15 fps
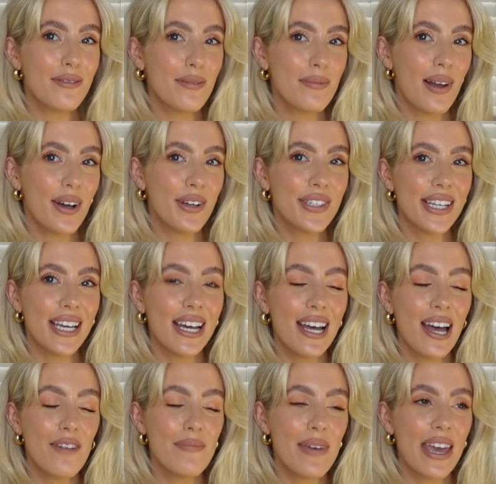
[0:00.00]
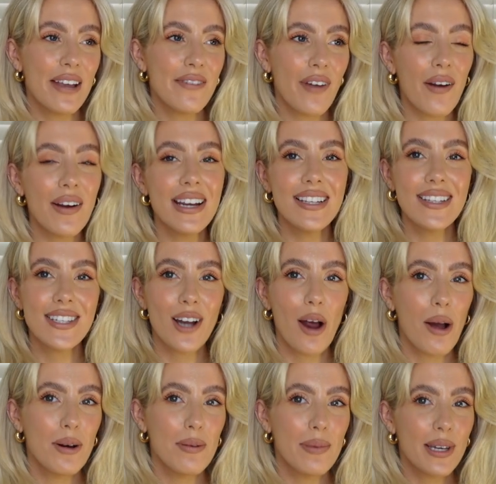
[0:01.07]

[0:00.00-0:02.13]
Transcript: from last year being very in style,